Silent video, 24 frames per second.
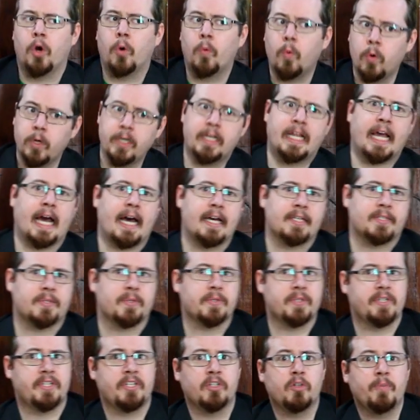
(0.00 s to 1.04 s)
Would
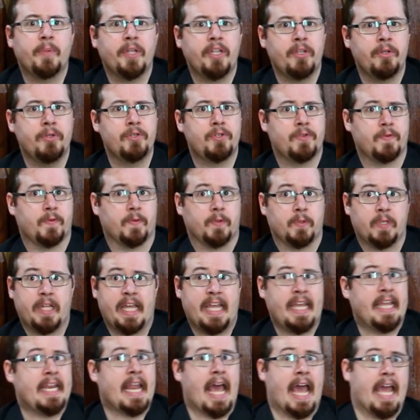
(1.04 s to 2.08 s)
castles still be useful
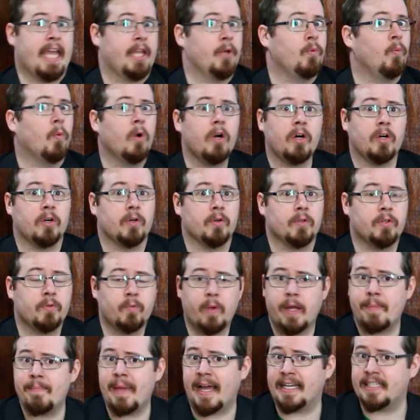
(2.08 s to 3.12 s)
in a world
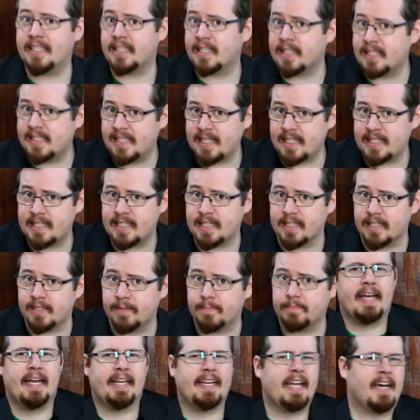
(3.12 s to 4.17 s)
where magic existed?
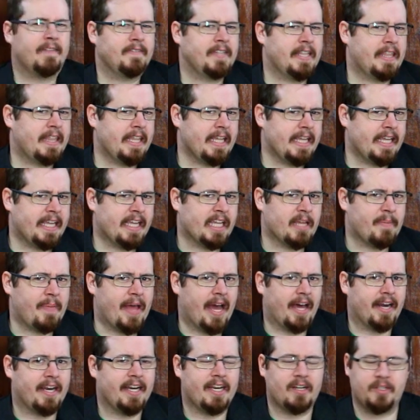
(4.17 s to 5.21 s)
And after thinking
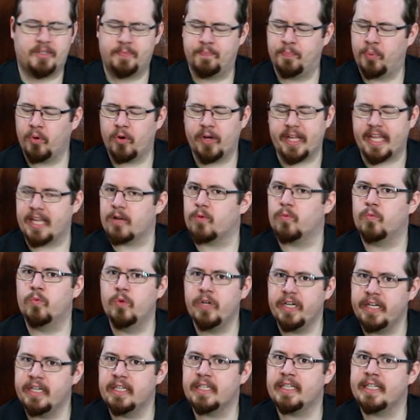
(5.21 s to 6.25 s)
about it, boy, it
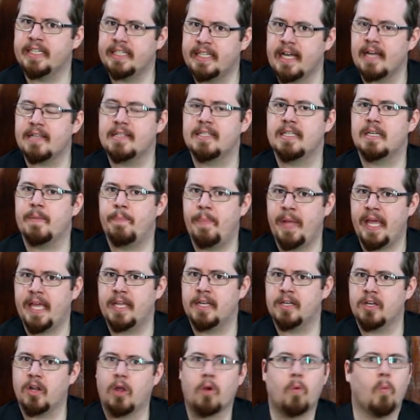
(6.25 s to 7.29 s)
really does
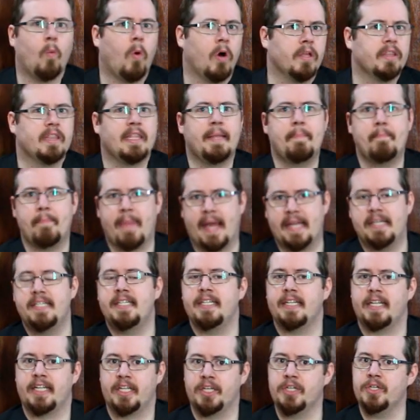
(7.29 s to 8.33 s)
depend on what the
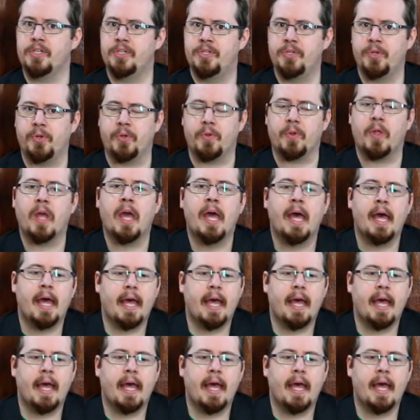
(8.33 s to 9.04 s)
magic can do.